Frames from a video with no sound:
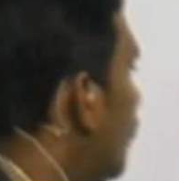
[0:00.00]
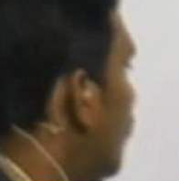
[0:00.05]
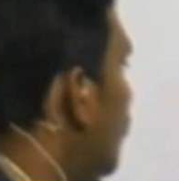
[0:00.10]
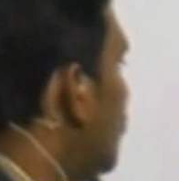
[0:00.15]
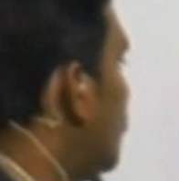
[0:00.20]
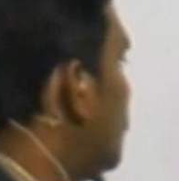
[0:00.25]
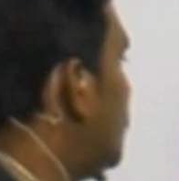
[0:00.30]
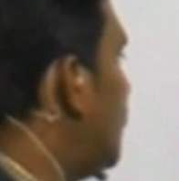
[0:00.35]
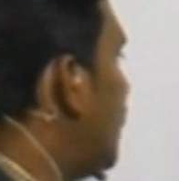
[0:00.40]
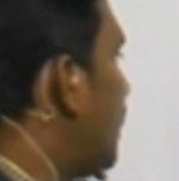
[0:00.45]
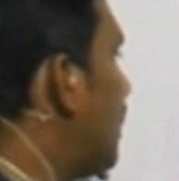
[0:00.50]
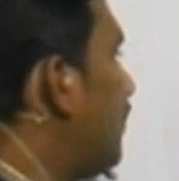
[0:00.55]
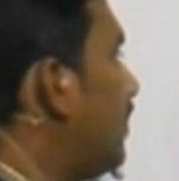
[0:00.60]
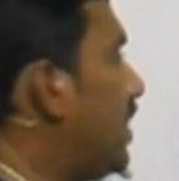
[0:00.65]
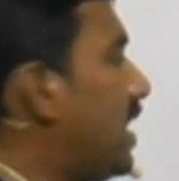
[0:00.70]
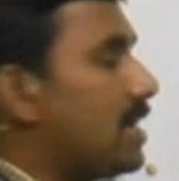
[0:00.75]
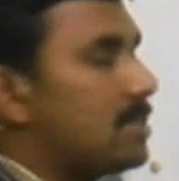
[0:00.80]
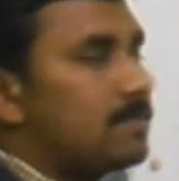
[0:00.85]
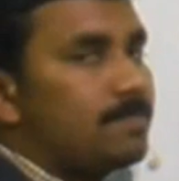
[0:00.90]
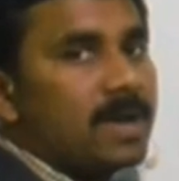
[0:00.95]
See, the given
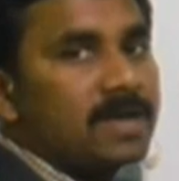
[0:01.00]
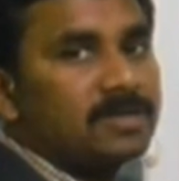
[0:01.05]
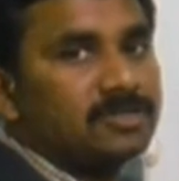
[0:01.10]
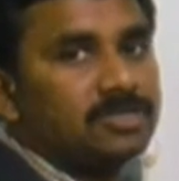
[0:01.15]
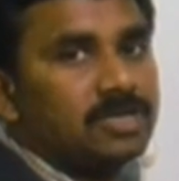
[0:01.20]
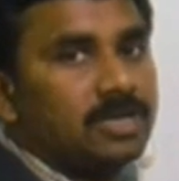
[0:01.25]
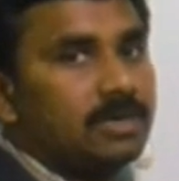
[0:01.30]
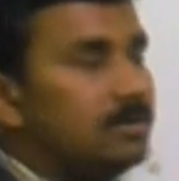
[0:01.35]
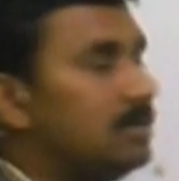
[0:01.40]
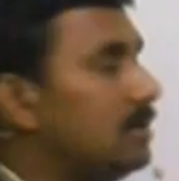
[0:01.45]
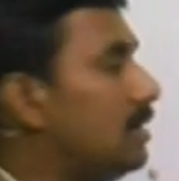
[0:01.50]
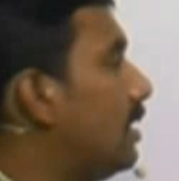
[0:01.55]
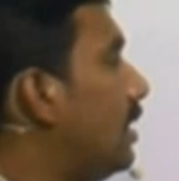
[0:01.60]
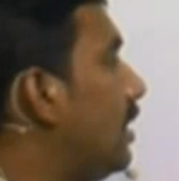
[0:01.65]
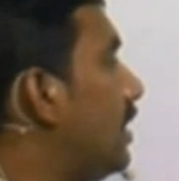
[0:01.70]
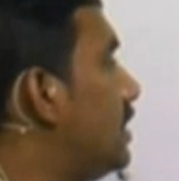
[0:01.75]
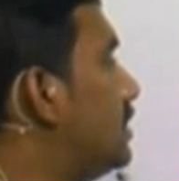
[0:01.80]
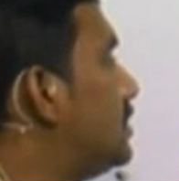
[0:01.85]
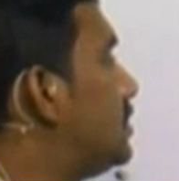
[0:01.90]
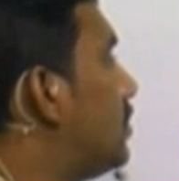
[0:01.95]
expansion
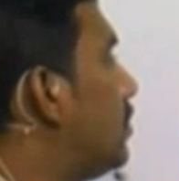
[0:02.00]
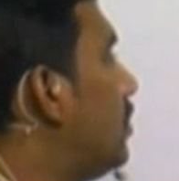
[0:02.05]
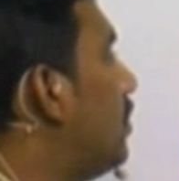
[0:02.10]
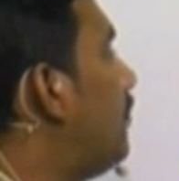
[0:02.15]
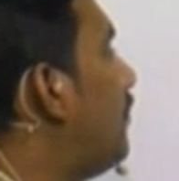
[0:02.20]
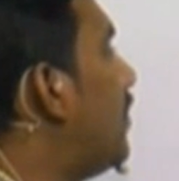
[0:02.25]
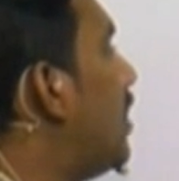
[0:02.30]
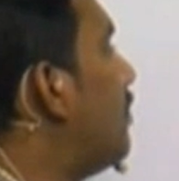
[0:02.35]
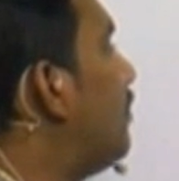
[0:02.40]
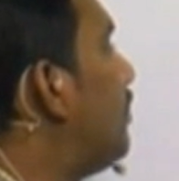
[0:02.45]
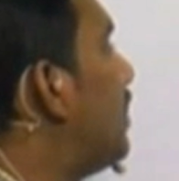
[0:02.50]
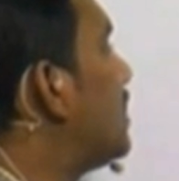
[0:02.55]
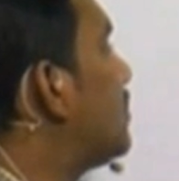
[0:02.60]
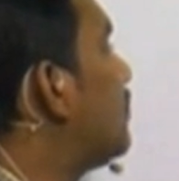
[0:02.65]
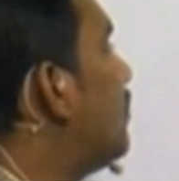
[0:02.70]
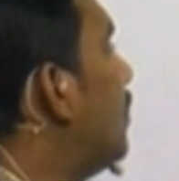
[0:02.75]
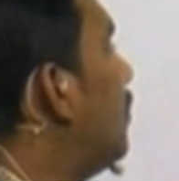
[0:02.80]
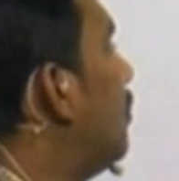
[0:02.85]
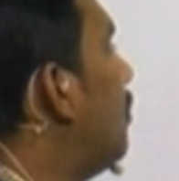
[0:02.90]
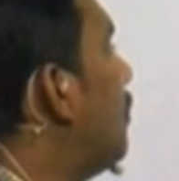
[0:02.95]
is root 5 plus
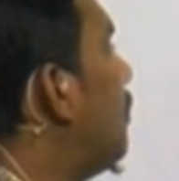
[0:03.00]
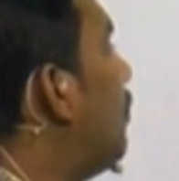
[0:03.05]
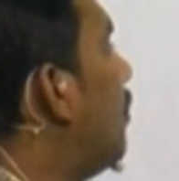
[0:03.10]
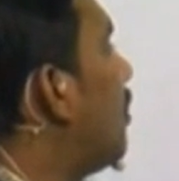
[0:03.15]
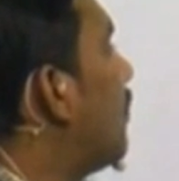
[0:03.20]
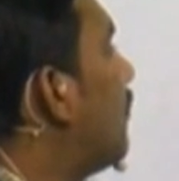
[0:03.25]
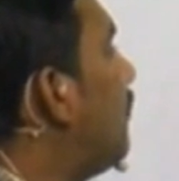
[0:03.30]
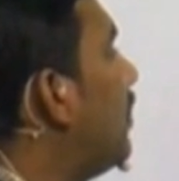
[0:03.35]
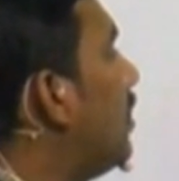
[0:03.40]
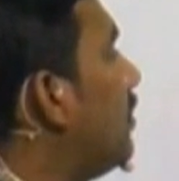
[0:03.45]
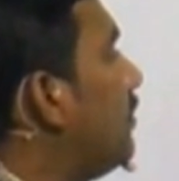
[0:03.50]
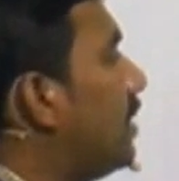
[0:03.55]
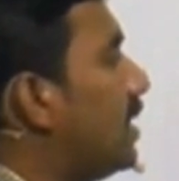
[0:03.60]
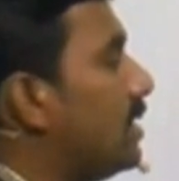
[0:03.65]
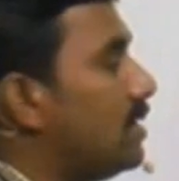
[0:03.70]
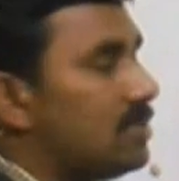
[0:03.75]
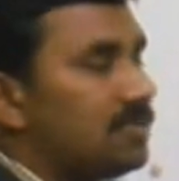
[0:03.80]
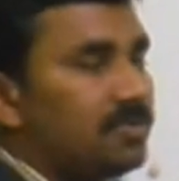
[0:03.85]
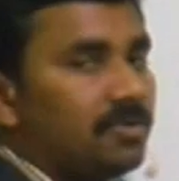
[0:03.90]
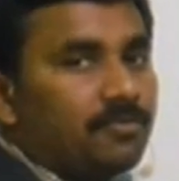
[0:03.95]
1 whole power 5
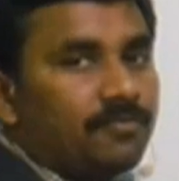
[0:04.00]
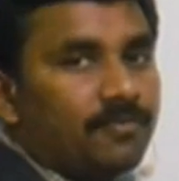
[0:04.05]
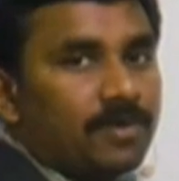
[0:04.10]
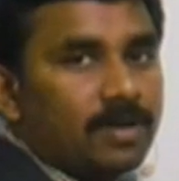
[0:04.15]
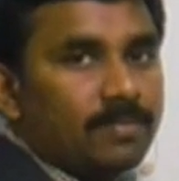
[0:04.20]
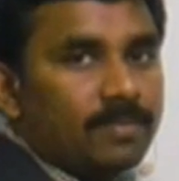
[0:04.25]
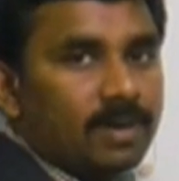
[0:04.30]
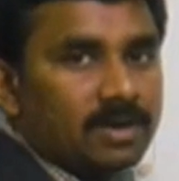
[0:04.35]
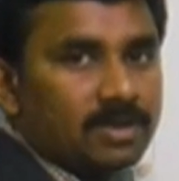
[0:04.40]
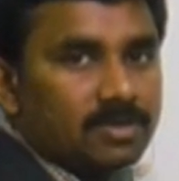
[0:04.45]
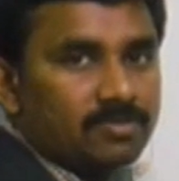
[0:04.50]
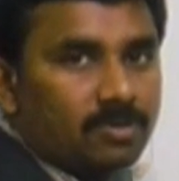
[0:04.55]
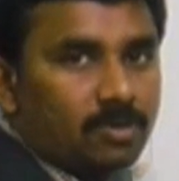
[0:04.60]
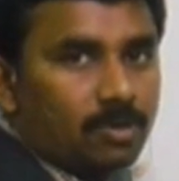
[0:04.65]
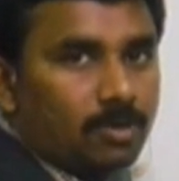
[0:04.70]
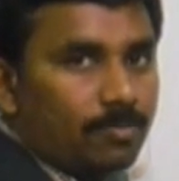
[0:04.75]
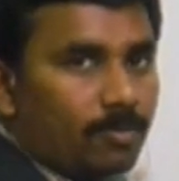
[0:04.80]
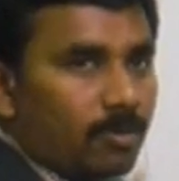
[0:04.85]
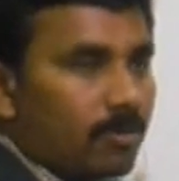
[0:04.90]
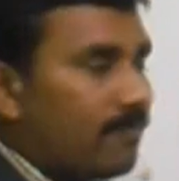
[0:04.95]
minus root 5 minus 1
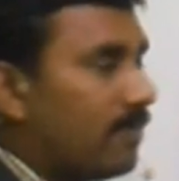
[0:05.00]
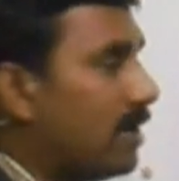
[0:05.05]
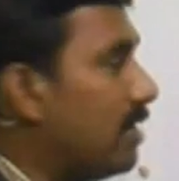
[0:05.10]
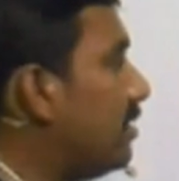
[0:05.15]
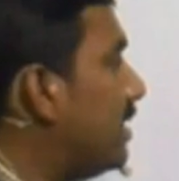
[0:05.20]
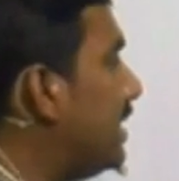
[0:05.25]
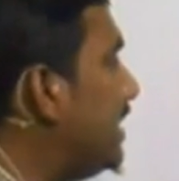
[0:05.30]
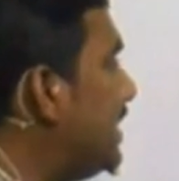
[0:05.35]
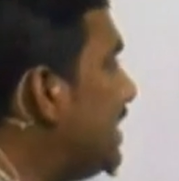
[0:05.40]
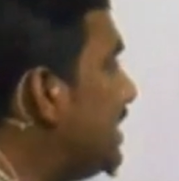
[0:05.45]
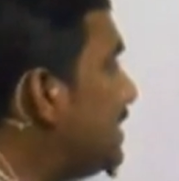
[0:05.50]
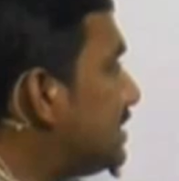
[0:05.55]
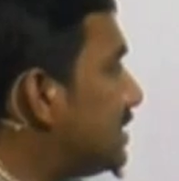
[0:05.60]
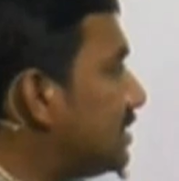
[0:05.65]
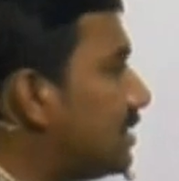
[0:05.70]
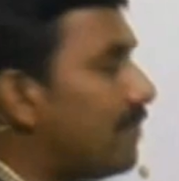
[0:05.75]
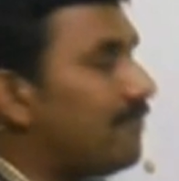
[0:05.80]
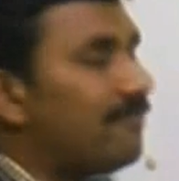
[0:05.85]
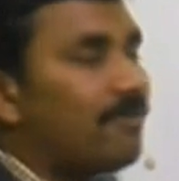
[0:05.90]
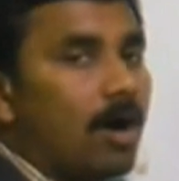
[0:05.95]
whole power 5. It is in
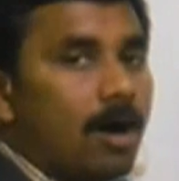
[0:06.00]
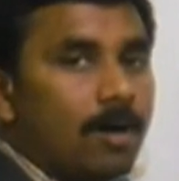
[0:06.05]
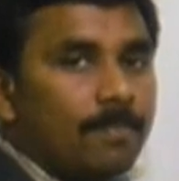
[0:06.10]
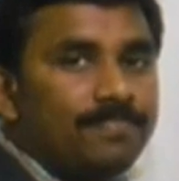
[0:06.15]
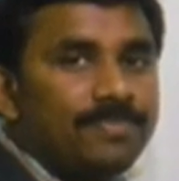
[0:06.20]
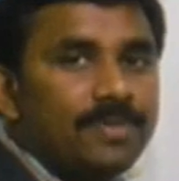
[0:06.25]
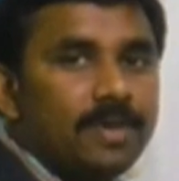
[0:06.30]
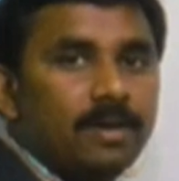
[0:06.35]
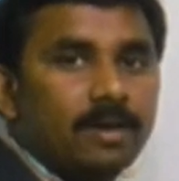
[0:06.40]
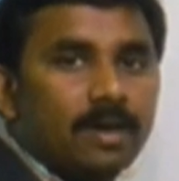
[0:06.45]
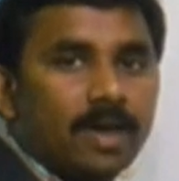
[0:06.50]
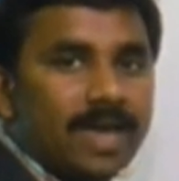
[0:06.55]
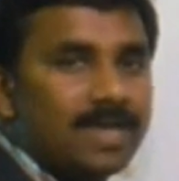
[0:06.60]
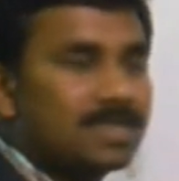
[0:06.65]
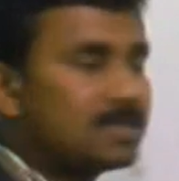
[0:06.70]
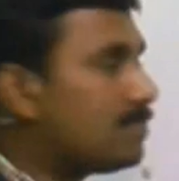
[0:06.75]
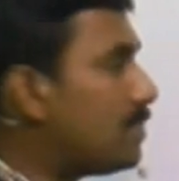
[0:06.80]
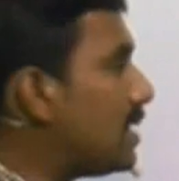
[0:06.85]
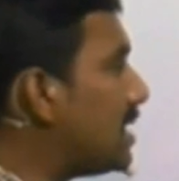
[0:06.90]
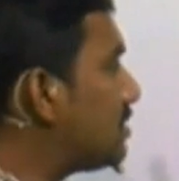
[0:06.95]
the form
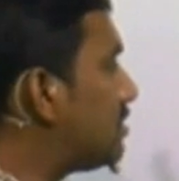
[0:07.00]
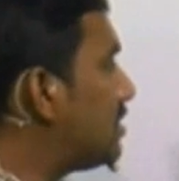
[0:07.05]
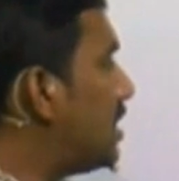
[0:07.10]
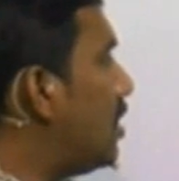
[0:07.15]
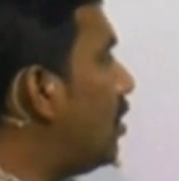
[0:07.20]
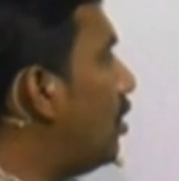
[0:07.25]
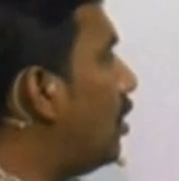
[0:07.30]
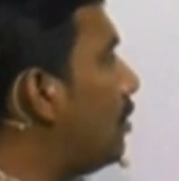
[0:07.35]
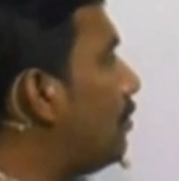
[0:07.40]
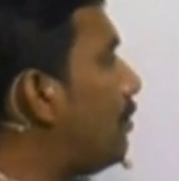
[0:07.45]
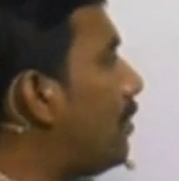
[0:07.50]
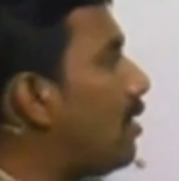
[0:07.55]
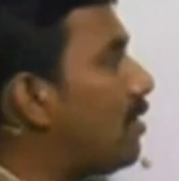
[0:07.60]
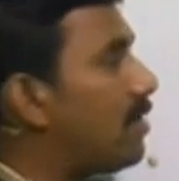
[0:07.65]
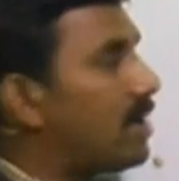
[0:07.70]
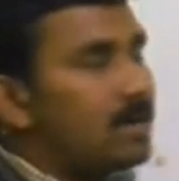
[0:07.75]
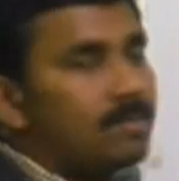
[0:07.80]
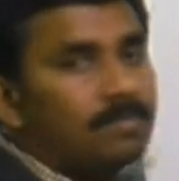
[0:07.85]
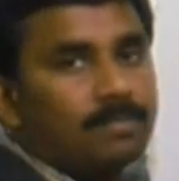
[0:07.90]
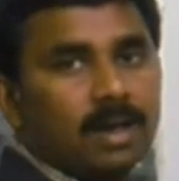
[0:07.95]
x plus a whole power
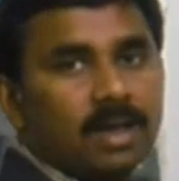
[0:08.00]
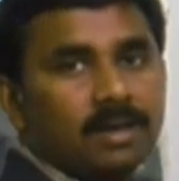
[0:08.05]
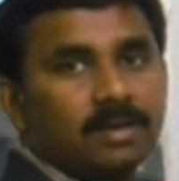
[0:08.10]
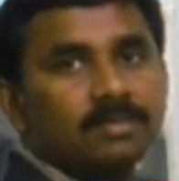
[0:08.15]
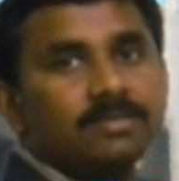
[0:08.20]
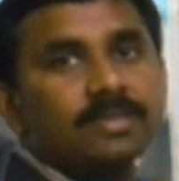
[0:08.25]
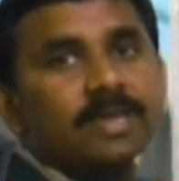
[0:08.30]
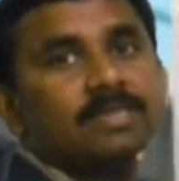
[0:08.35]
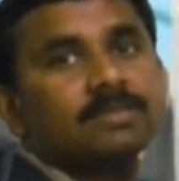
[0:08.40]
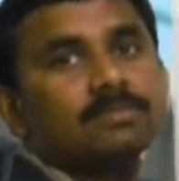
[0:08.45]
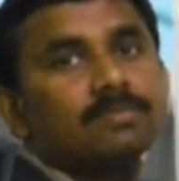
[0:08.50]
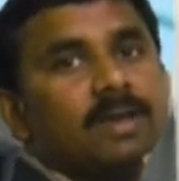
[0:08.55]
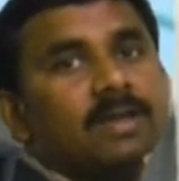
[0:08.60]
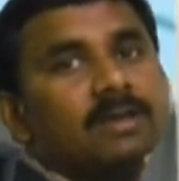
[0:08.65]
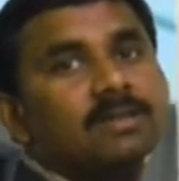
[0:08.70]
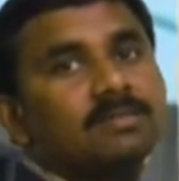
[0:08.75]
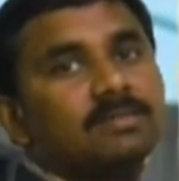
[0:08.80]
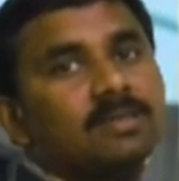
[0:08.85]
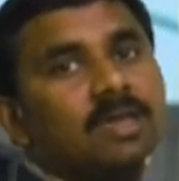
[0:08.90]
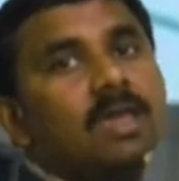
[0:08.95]
n minus x
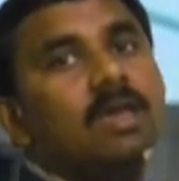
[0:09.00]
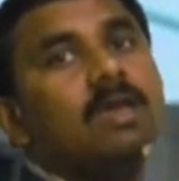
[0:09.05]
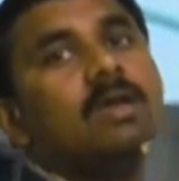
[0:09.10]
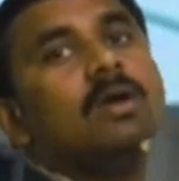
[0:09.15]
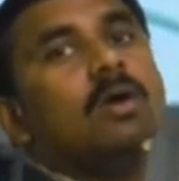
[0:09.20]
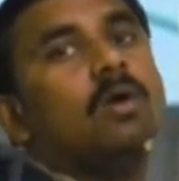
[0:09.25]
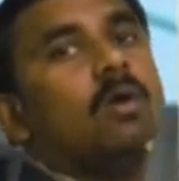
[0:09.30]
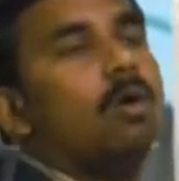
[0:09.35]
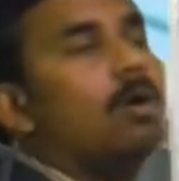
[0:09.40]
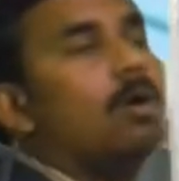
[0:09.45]
minus a whole